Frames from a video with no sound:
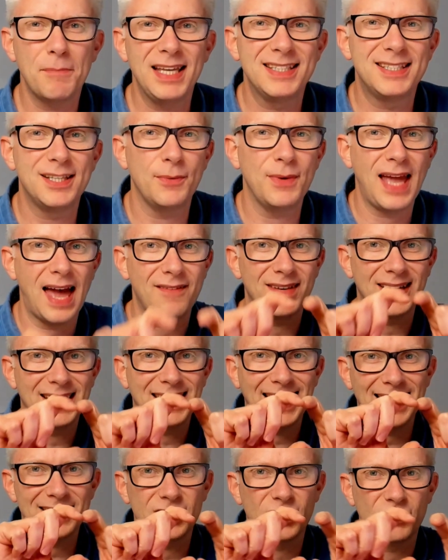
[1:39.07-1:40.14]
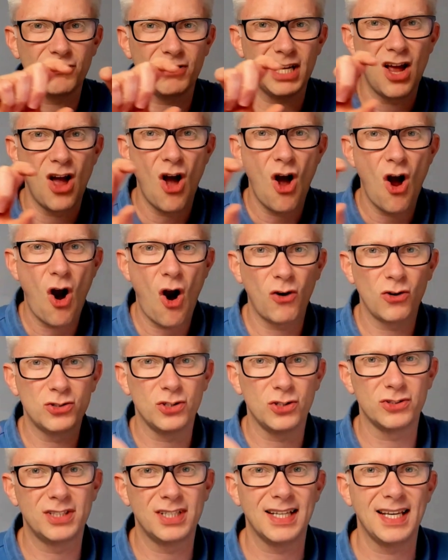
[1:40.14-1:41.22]
means that we have a category
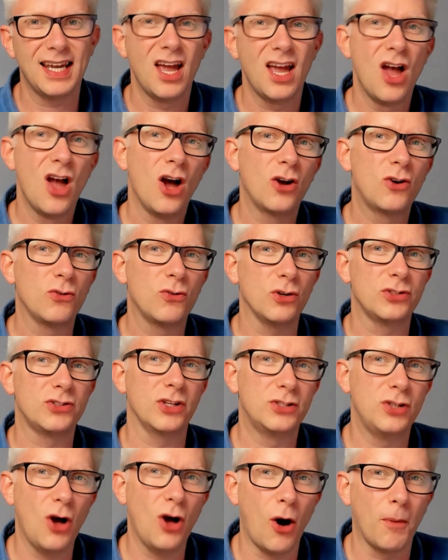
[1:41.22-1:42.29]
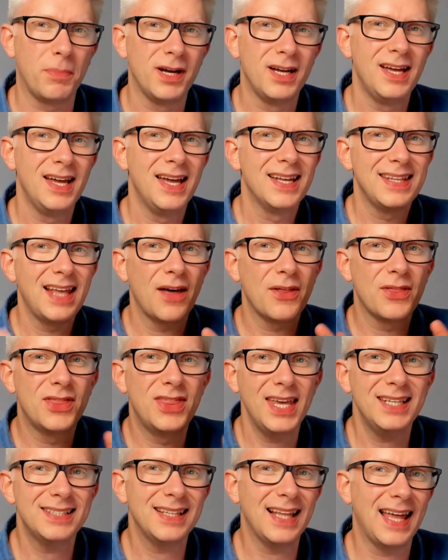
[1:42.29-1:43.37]
horizontally across the top. Now
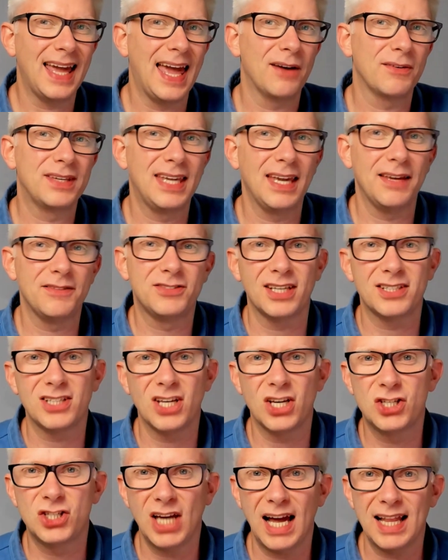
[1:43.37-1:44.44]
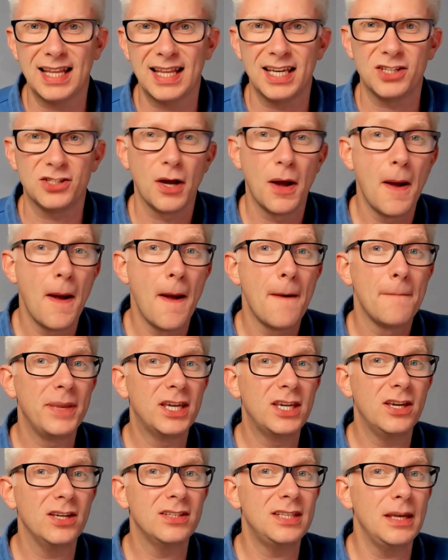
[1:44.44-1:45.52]
this layout gives us a challenge
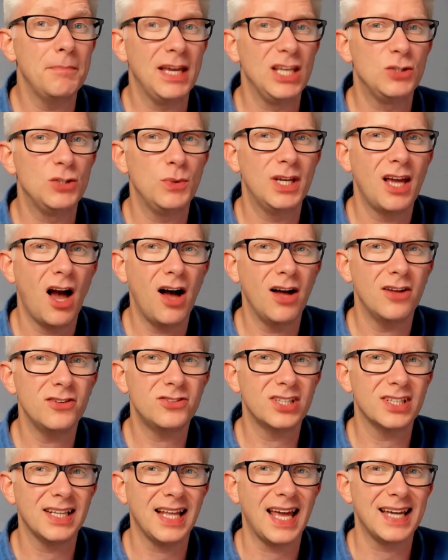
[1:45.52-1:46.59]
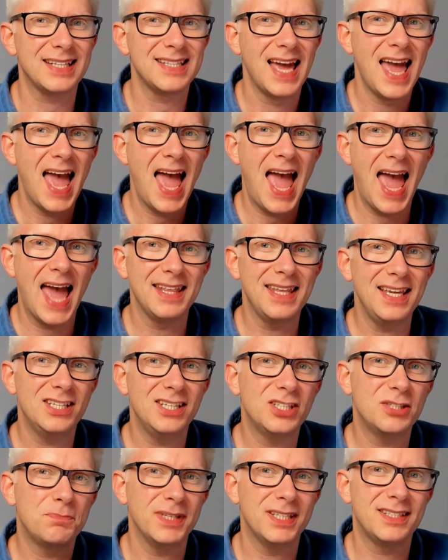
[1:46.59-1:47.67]
because it means we can't select any
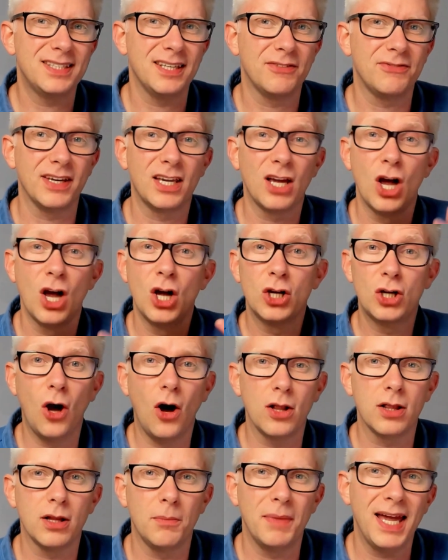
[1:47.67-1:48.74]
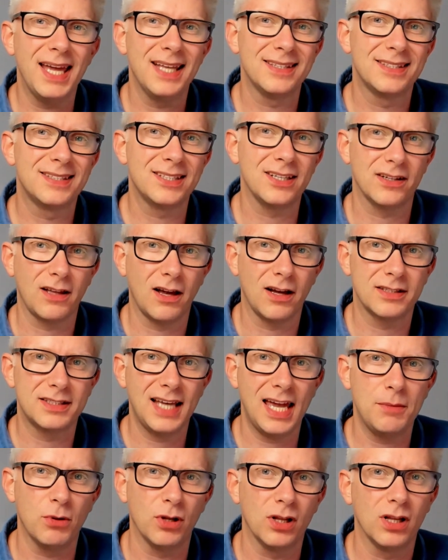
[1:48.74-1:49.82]
specific column inside our
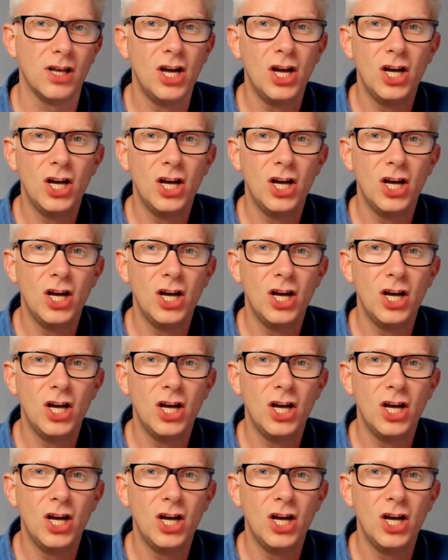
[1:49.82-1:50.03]
table.